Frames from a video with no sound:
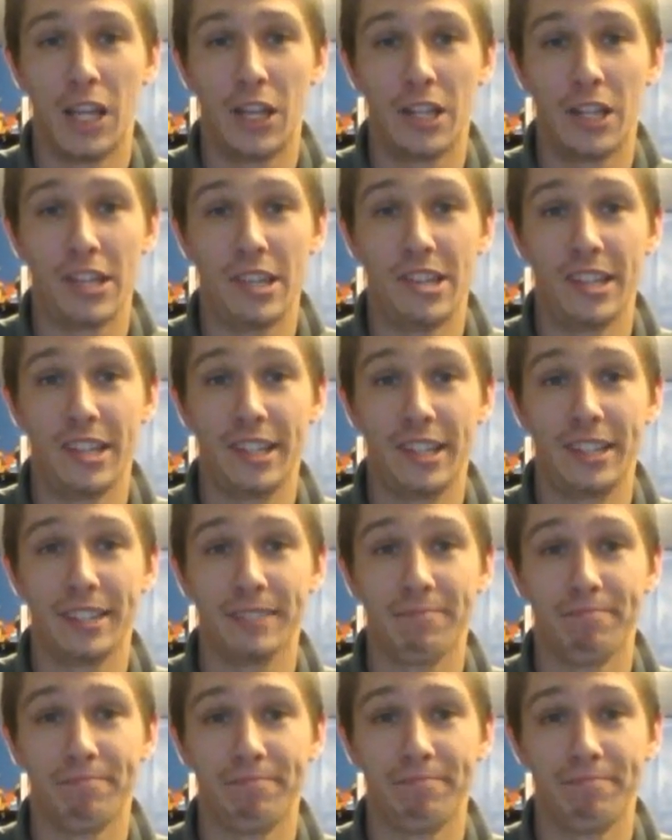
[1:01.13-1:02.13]

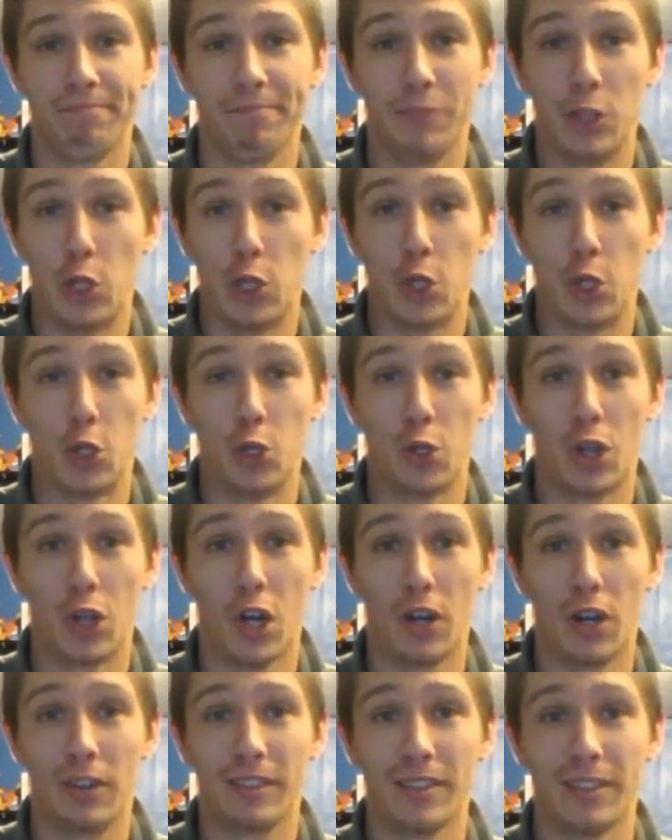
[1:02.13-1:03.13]
Gee, look who
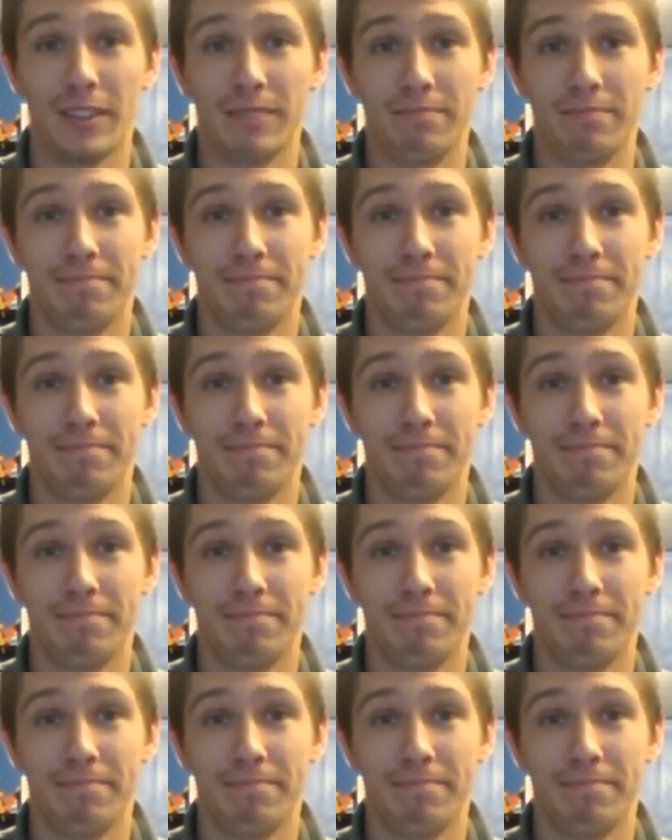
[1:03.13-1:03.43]
called it.